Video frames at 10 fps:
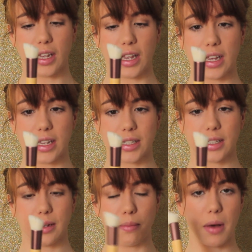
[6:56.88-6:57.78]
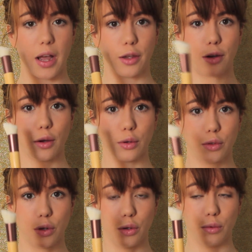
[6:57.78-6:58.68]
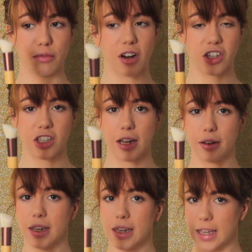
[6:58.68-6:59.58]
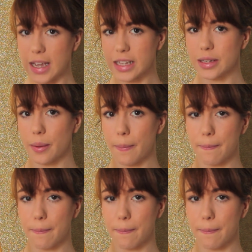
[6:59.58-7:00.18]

is my go-to brush now. It's